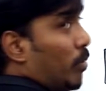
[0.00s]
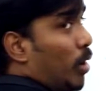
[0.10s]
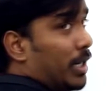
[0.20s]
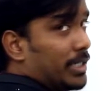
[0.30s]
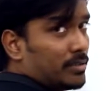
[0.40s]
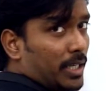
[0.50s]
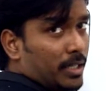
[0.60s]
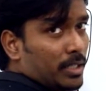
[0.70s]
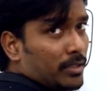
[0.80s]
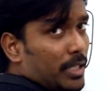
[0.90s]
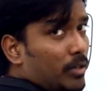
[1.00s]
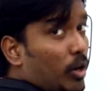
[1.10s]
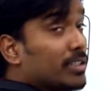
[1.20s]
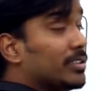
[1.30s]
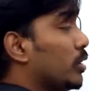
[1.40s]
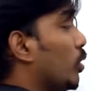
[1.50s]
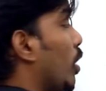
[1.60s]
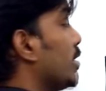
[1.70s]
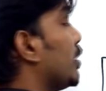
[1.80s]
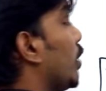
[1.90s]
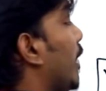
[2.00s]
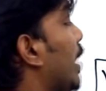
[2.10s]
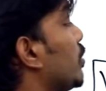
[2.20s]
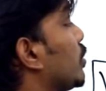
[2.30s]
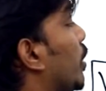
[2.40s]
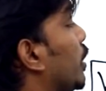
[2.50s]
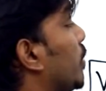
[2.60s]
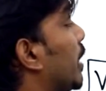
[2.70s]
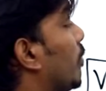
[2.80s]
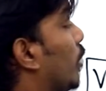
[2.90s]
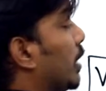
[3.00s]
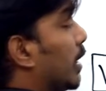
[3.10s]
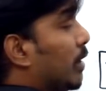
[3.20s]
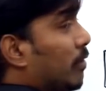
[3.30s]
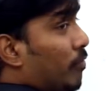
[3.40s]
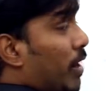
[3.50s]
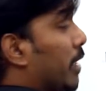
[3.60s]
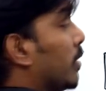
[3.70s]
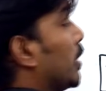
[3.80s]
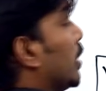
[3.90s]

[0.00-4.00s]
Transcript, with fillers: mod is there then cos 0 value is going to become what 1